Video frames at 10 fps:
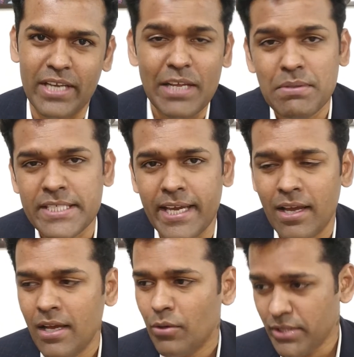And he will say,
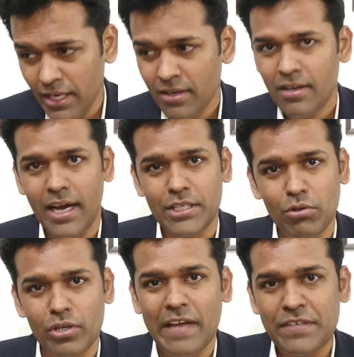you see, I
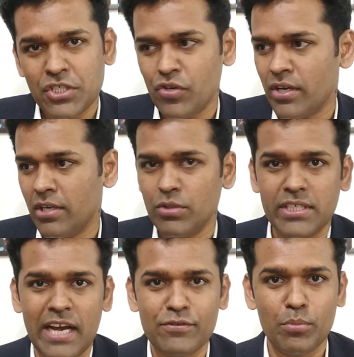told you life is a struggle. You
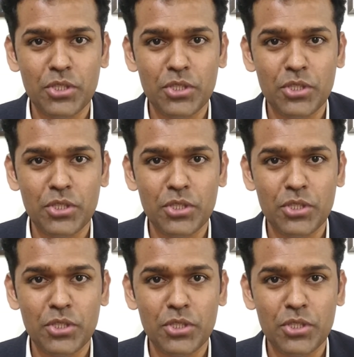see, I have so many